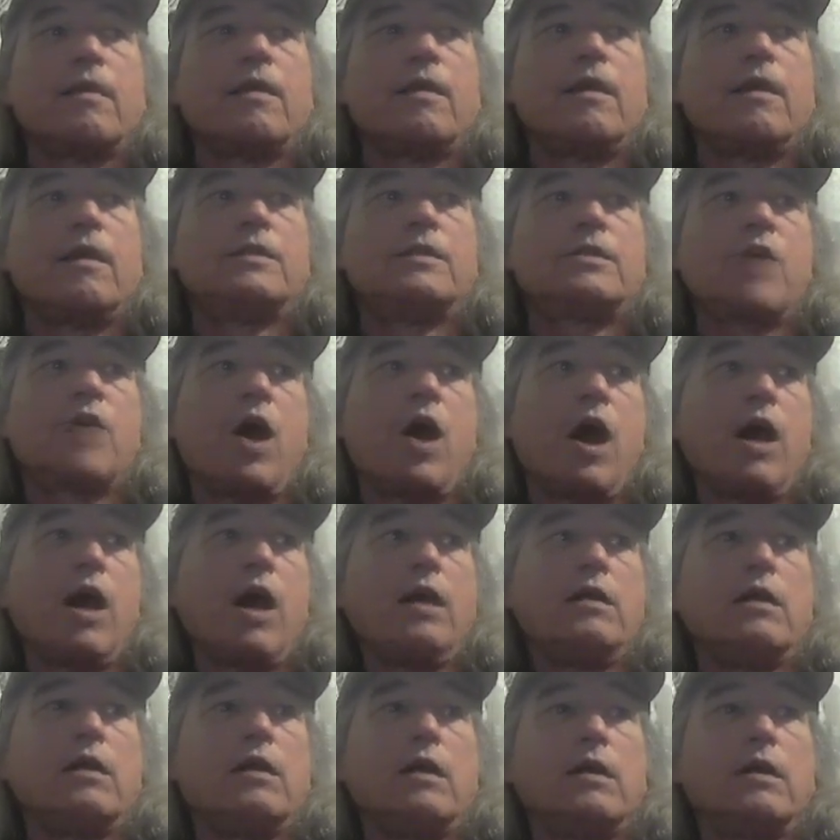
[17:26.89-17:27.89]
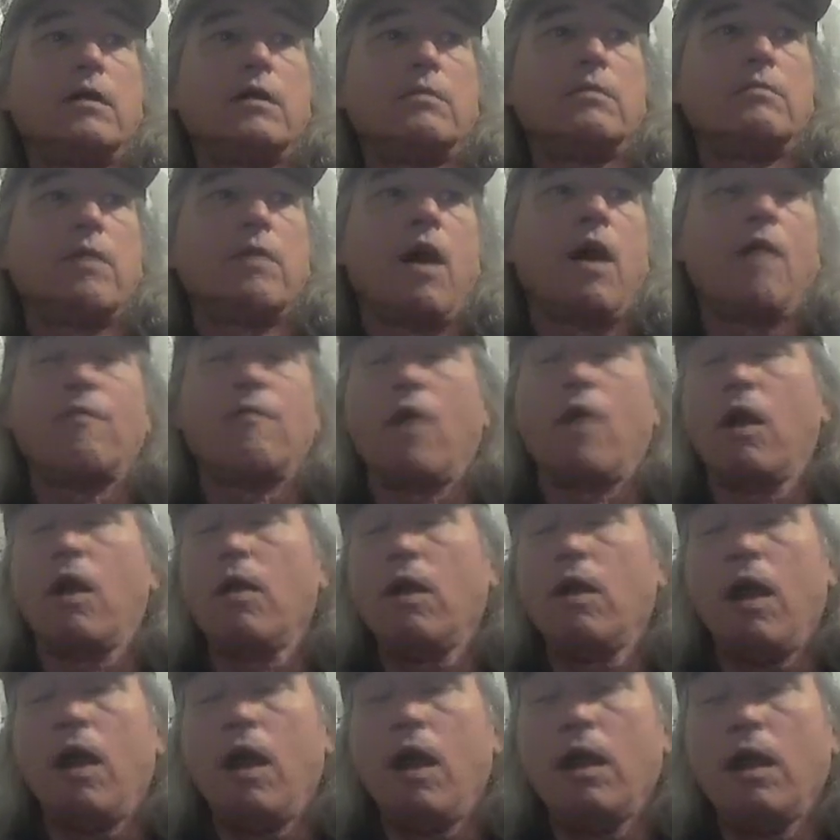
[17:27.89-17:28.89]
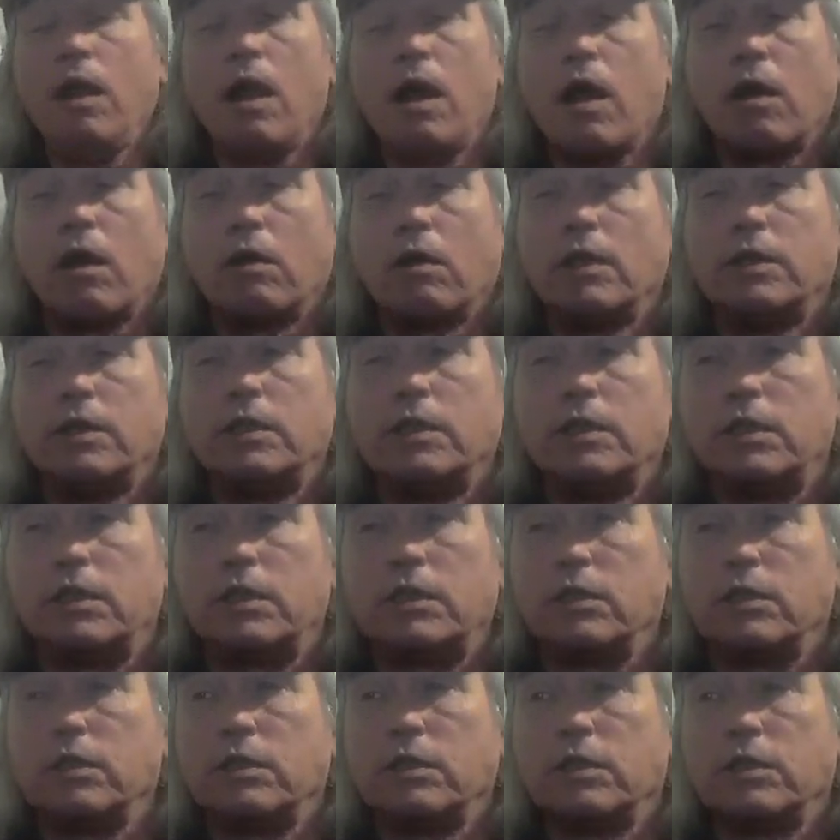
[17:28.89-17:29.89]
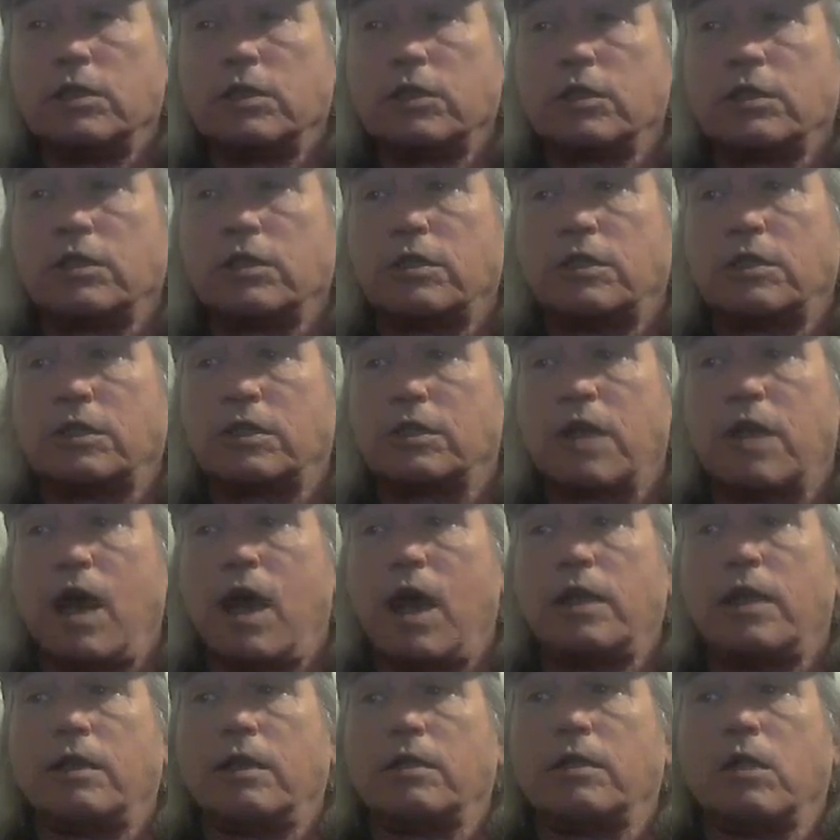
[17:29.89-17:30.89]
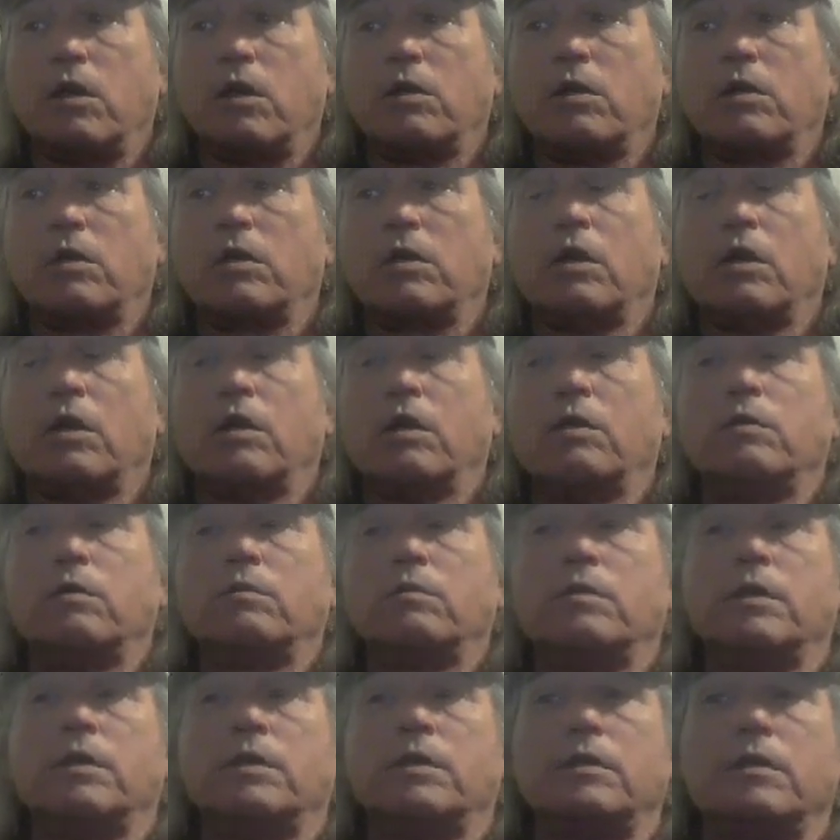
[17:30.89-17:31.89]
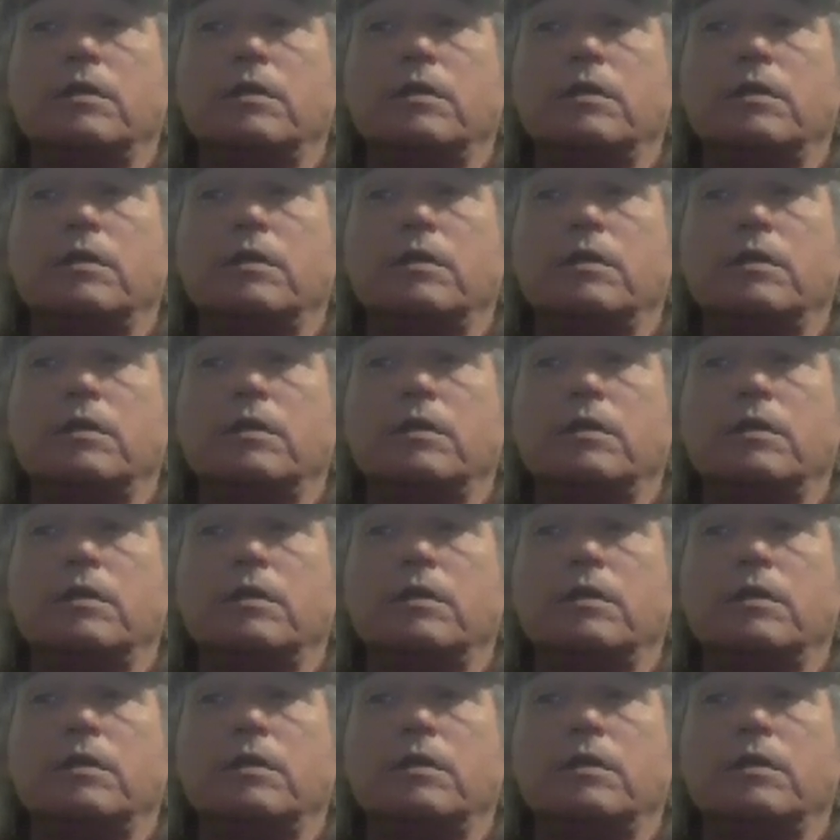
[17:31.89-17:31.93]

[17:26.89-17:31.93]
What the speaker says: And Todd, I had already decided long ago that